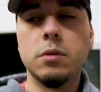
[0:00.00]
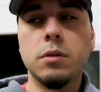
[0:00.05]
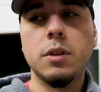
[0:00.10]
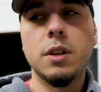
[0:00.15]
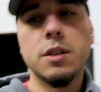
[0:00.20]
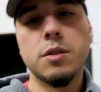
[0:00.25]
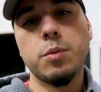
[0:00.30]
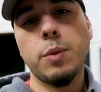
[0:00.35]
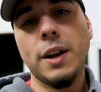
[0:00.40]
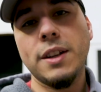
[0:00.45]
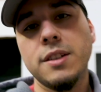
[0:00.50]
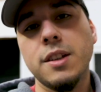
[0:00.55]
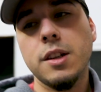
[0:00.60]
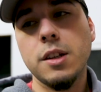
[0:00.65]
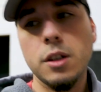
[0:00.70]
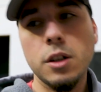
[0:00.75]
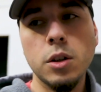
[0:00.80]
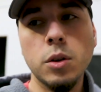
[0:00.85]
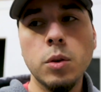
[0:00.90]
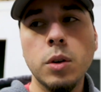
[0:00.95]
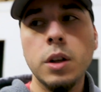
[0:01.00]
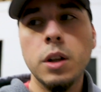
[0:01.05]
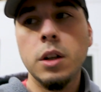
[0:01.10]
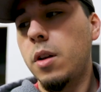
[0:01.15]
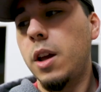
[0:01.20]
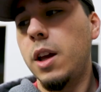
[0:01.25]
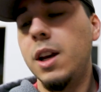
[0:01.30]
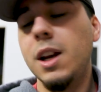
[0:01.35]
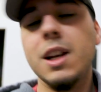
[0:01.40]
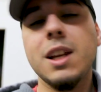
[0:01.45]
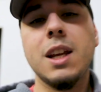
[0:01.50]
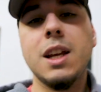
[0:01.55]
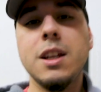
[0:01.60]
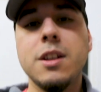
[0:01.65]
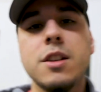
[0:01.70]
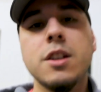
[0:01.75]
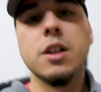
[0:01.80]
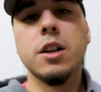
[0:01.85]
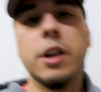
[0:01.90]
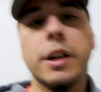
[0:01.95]
this residue in an
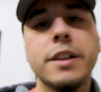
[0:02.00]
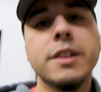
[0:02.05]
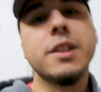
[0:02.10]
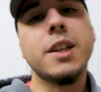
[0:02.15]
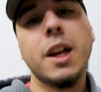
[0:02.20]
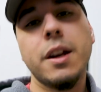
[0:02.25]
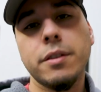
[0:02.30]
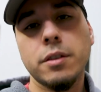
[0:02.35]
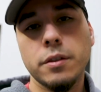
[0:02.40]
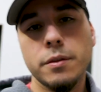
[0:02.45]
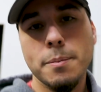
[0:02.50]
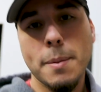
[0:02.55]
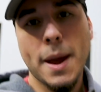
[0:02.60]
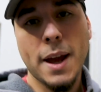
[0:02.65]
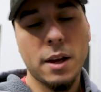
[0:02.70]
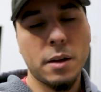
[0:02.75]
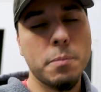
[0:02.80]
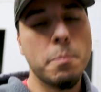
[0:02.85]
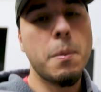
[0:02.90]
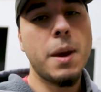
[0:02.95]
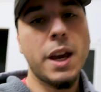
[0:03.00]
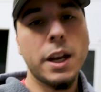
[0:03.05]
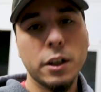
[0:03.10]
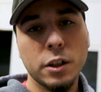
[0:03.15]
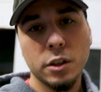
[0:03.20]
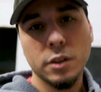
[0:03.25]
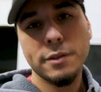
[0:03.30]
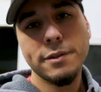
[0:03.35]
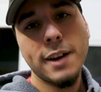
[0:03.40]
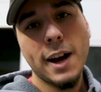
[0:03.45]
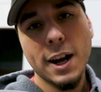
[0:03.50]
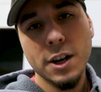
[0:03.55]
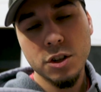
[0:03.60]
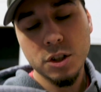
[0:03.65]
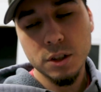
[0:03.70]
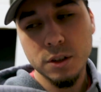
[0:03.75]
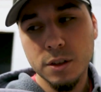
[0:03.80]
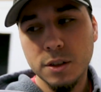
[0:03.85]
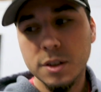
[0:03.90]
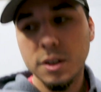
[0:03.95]
easier and safer manner or fashion.